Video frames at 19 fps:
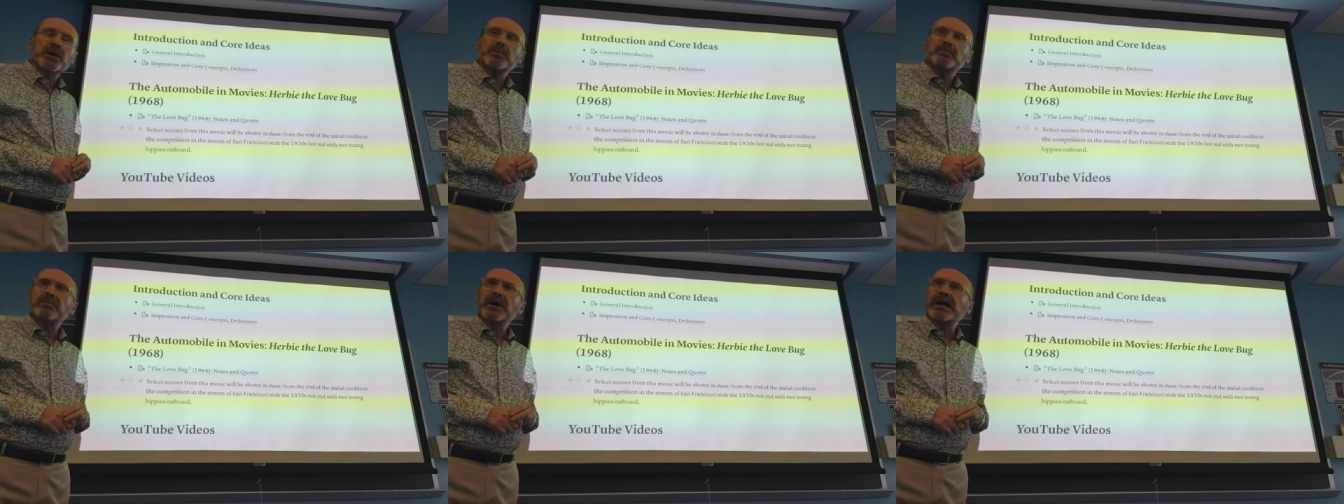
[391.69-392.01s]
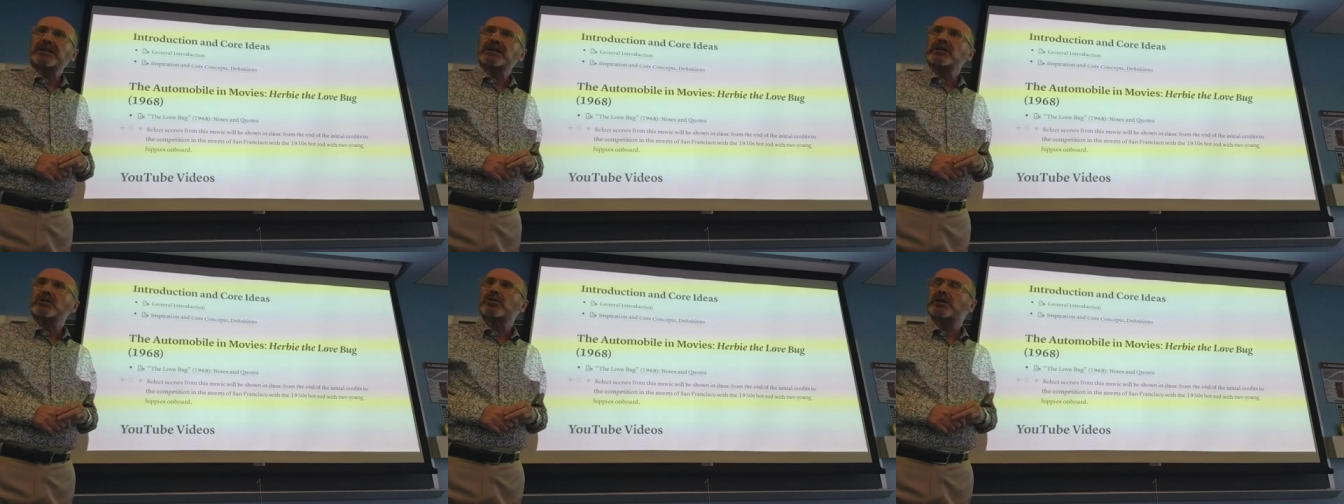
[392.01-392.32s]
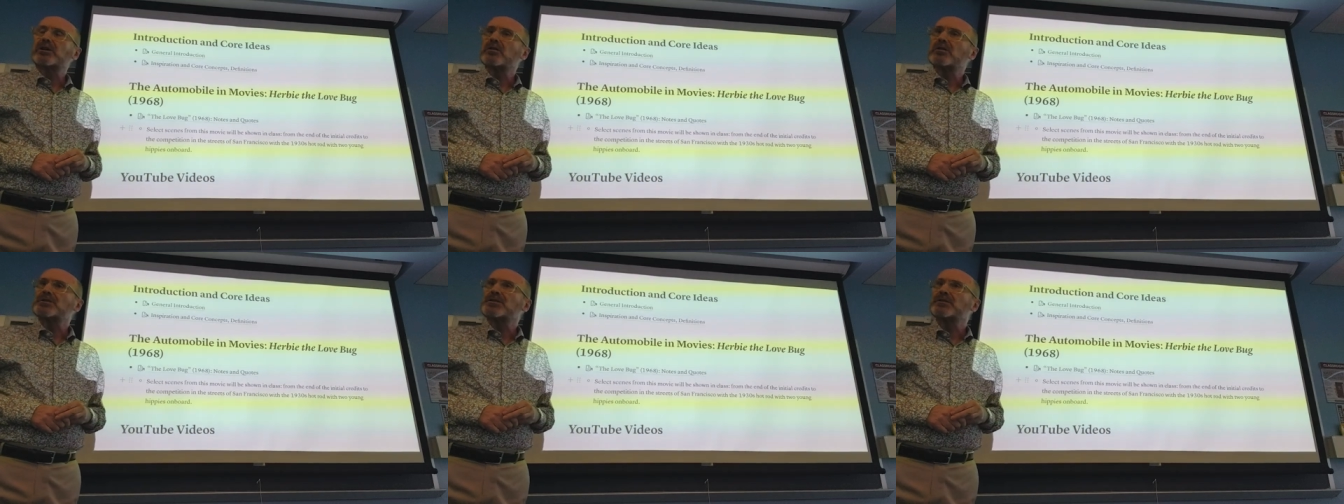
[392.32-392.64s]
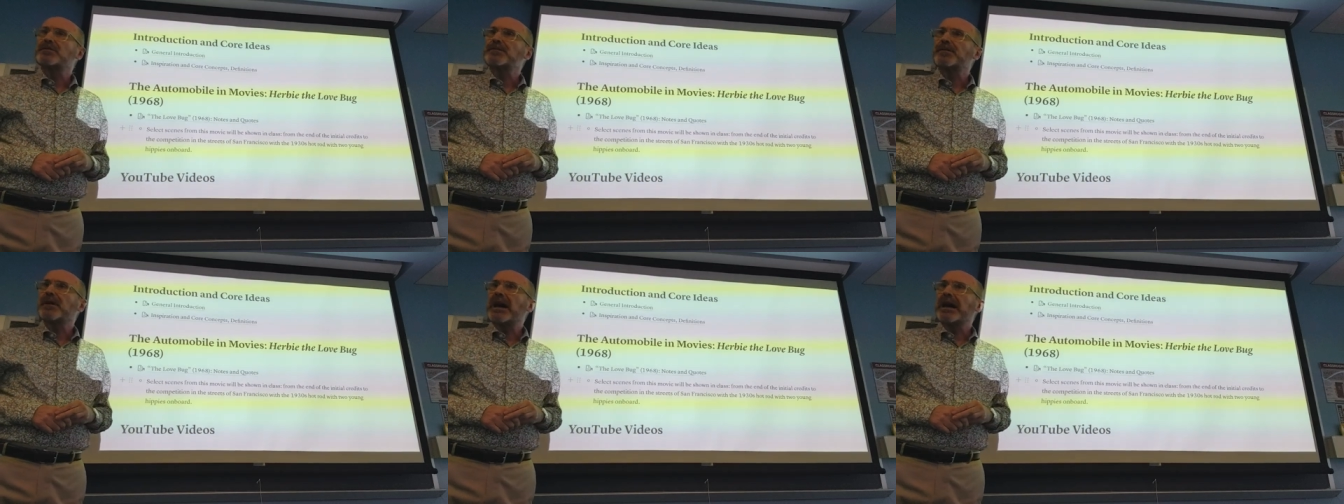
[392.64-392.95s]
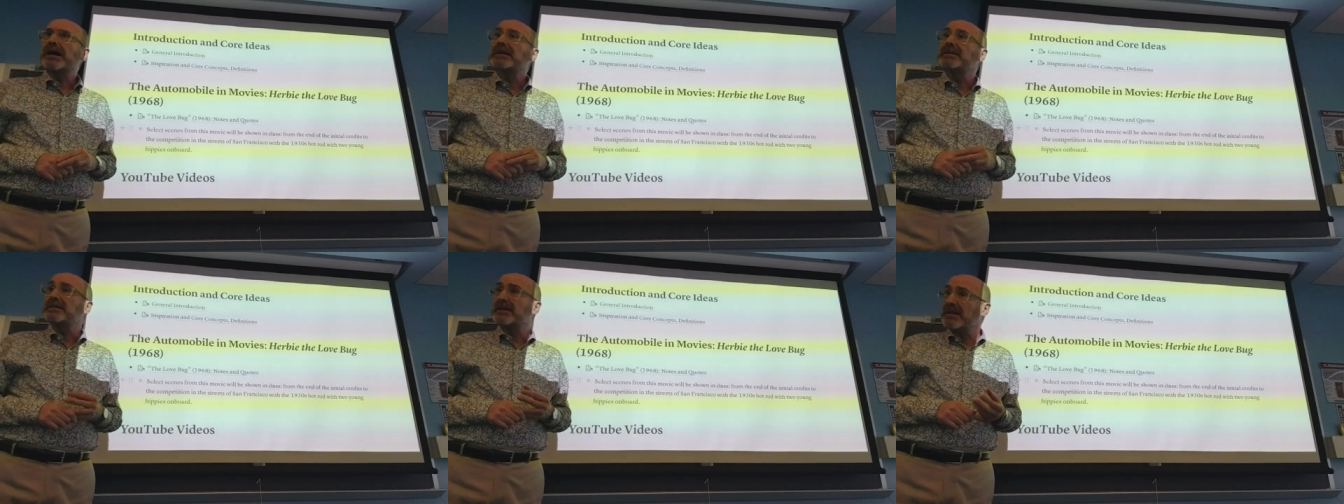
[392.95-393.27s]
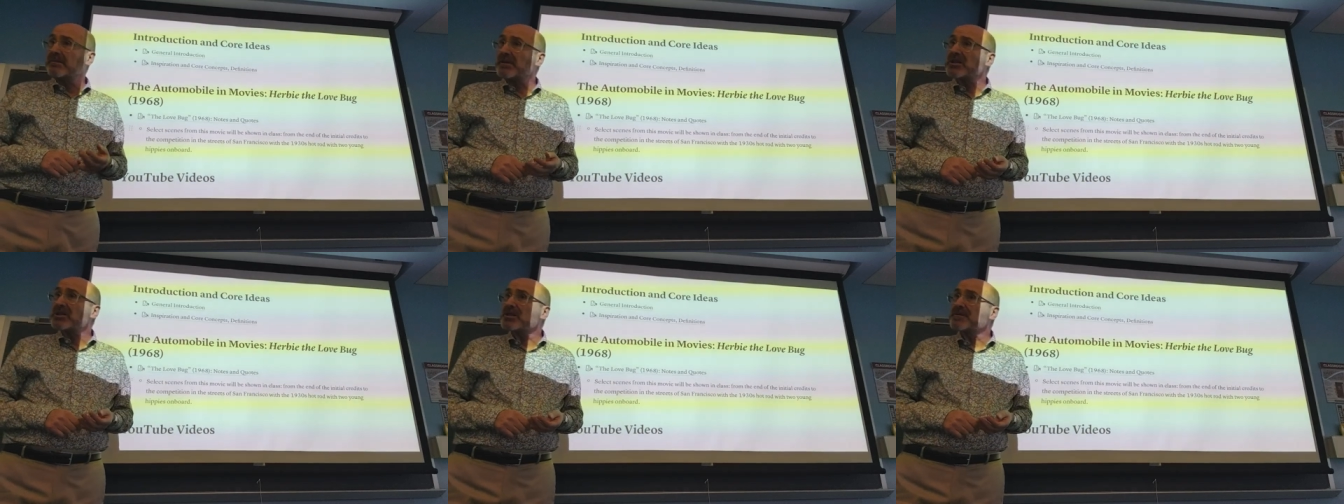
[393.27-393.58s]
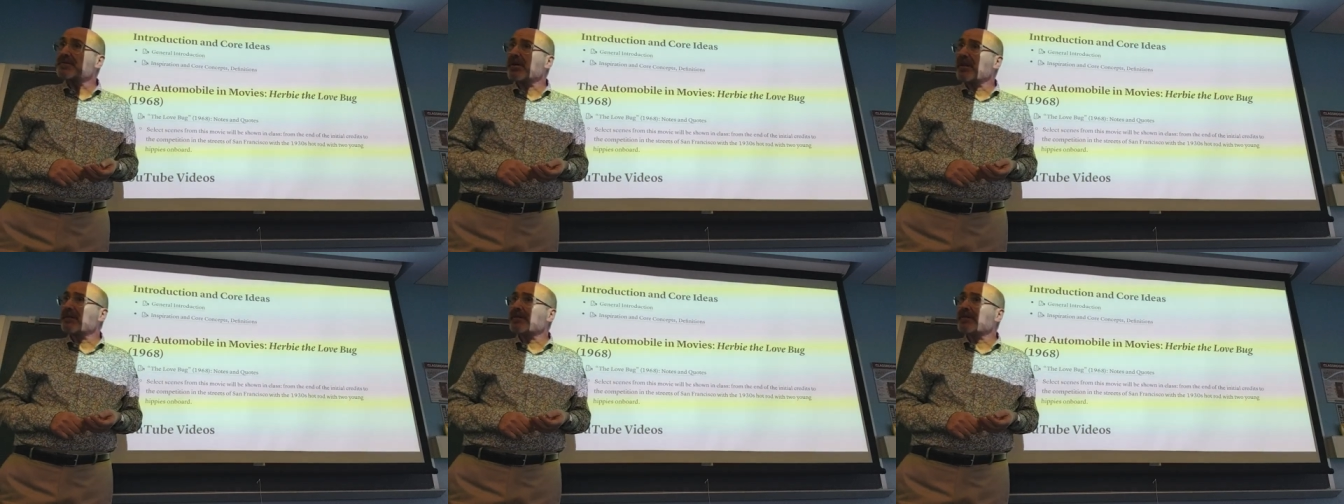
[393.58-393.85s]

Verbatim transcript: but you can also find images from